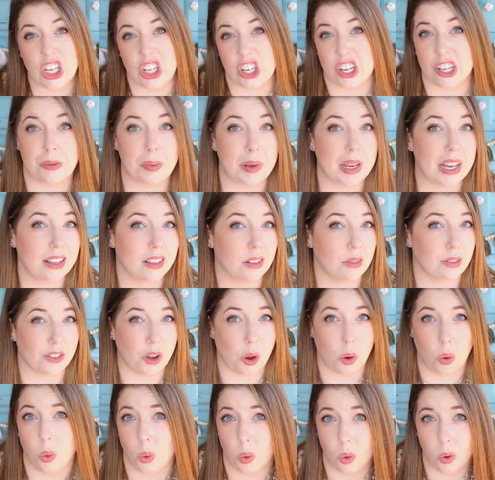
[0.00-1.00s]
just because it was
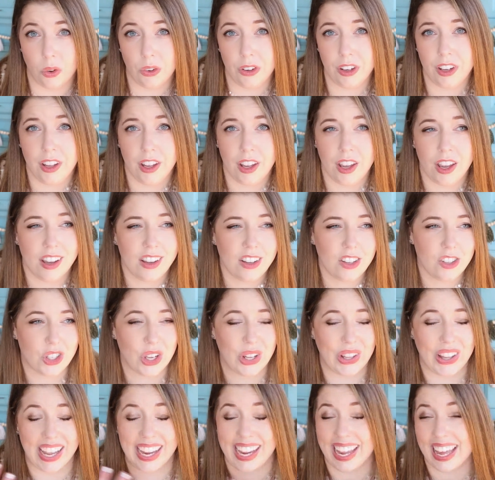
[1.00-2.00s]
old.
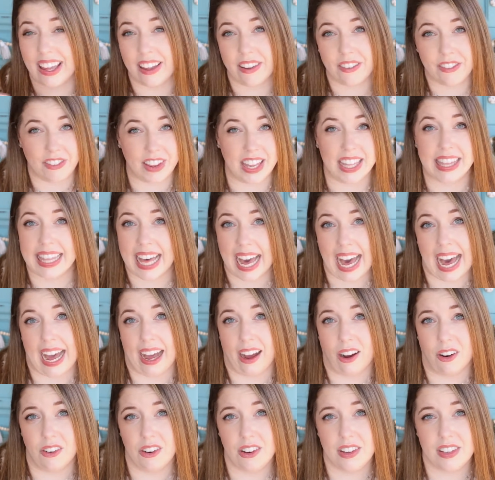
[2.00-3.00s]
So like it fit the
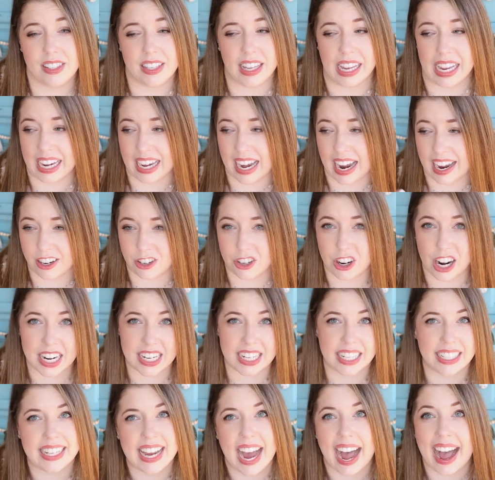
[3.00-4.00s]
house, and I
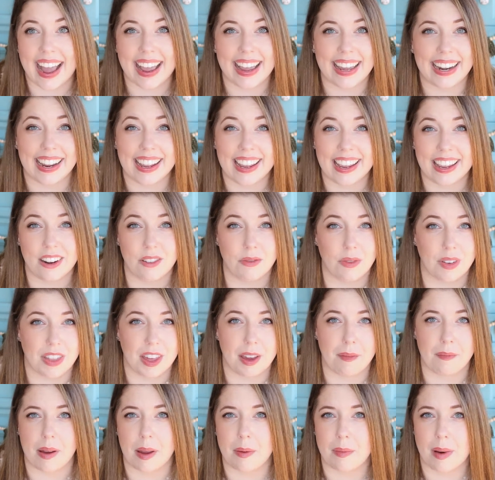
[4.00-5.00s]
tried to tie it in with
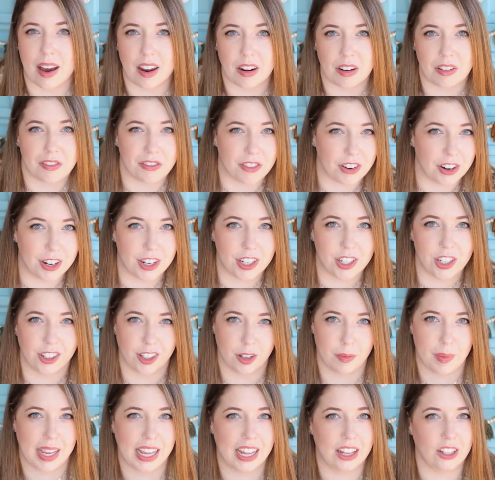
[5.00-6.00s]
like my modern
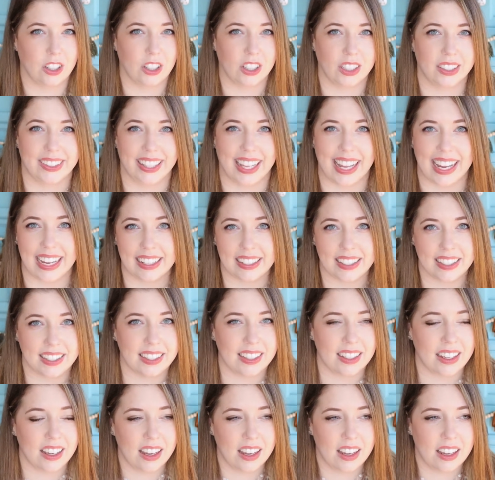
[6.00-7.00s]
furniture to make it look
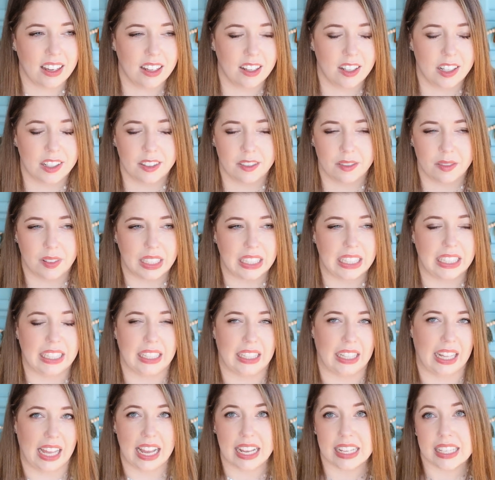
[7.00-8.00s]
less
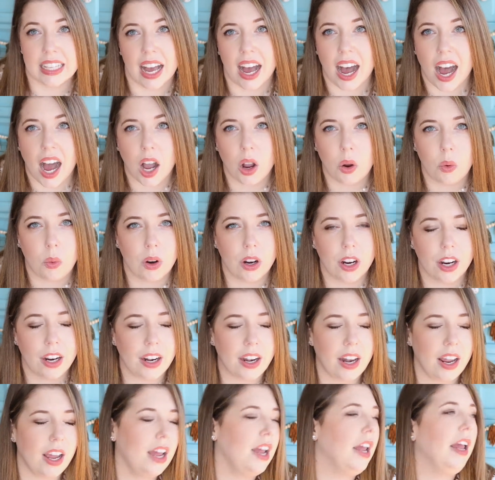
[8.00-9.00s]
less
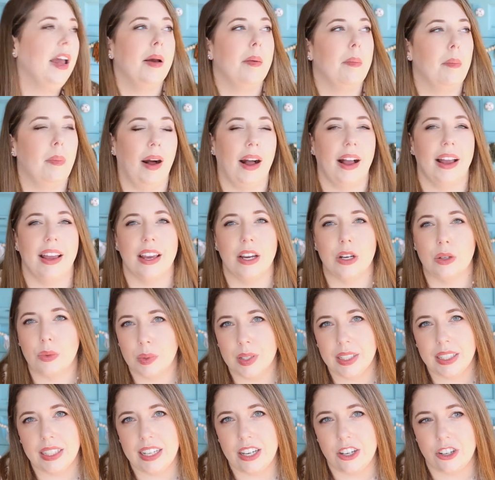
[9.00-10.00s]
awkward, but it
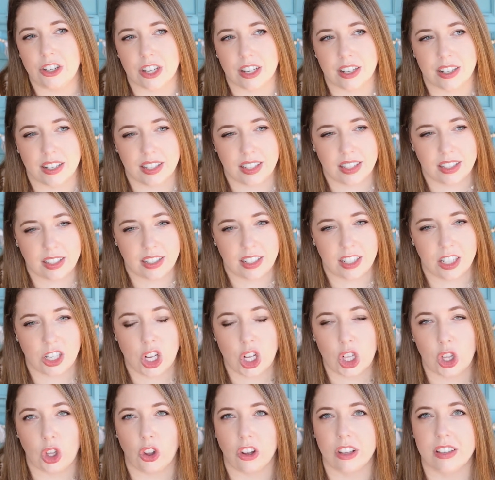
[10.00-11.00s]
really just
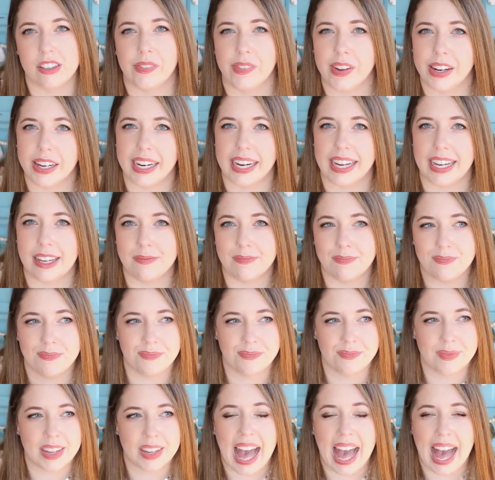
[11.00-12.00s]
looks very
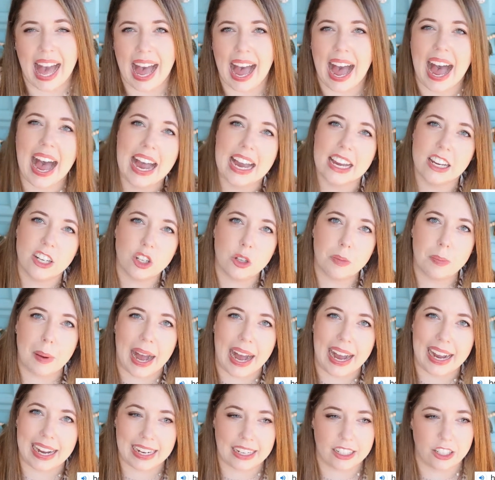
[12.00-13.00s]

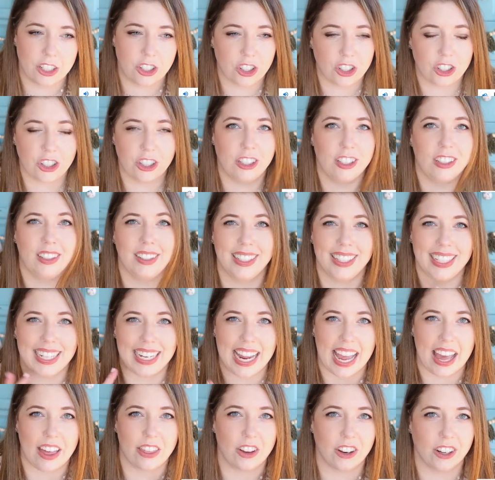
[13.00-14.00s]
hodgepodge
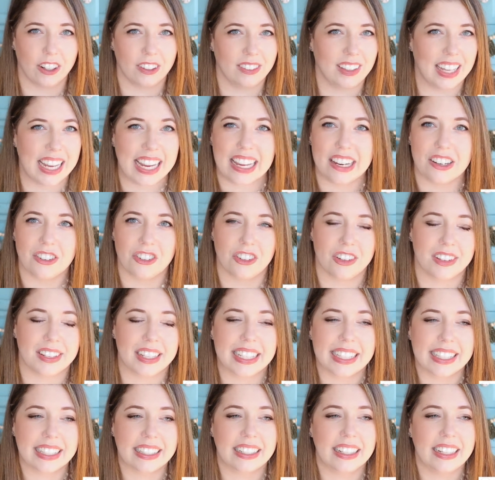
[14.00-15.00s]
together. Like it
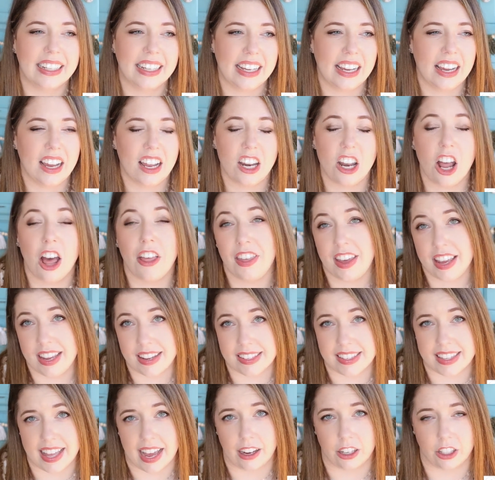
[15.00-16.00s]
just, nothing
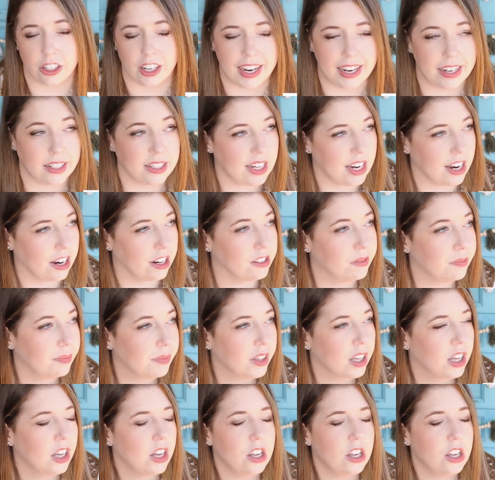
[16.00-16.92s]
is that great here.